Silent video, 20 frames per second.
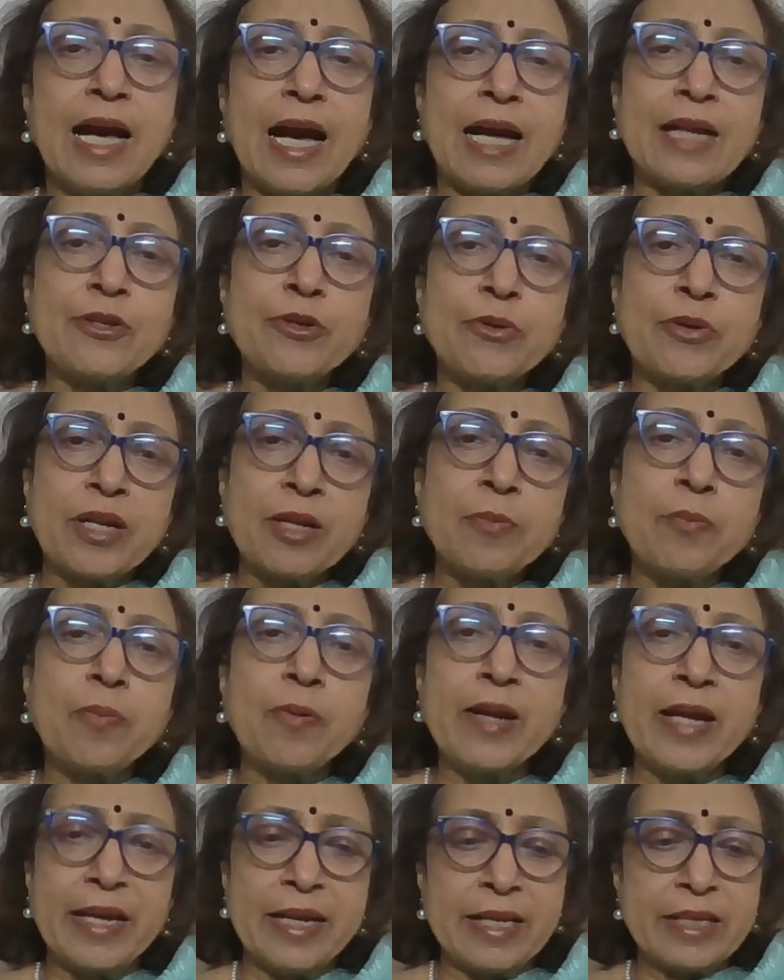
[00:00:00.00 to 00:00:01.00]
and you can
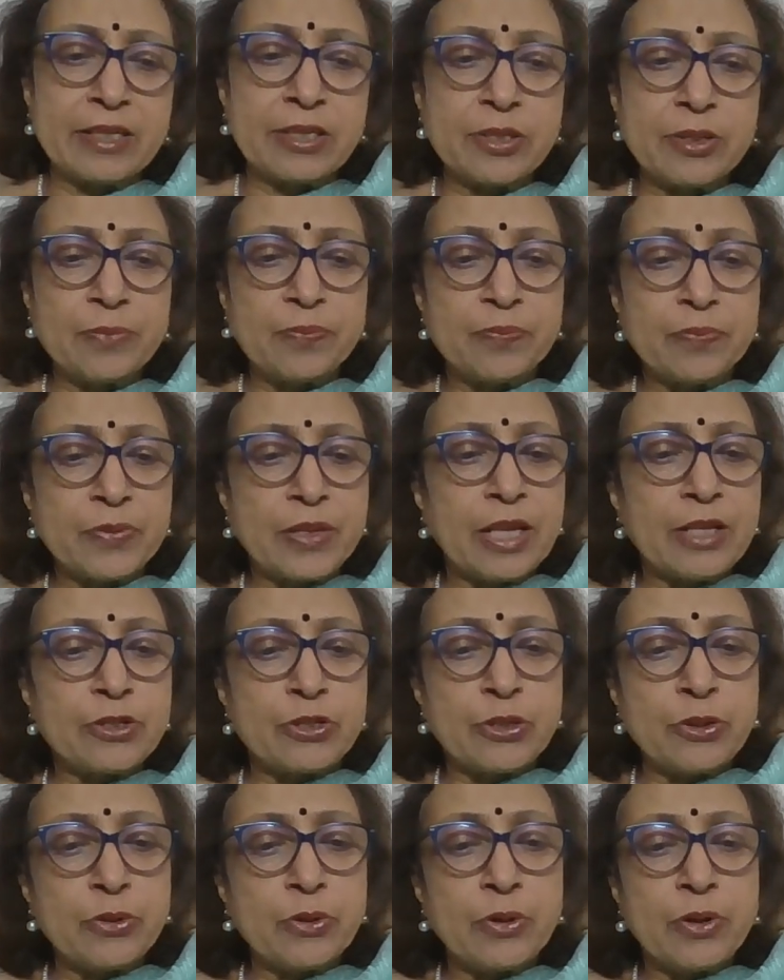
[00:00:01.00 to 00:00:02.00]
play it.
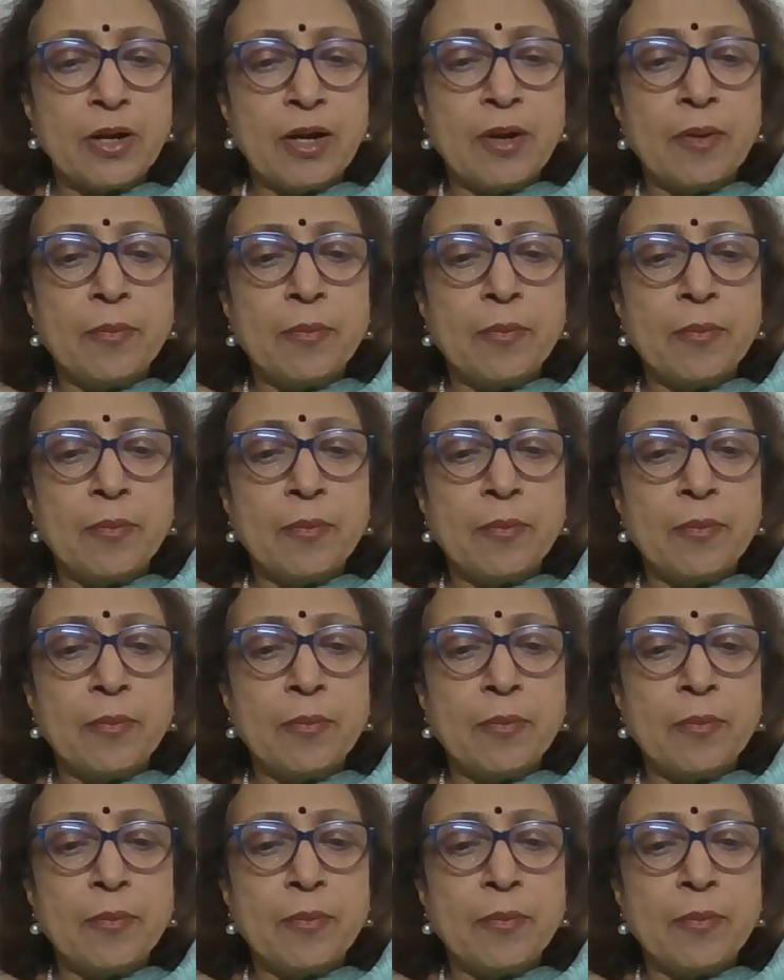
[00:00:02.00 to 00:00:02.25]
So,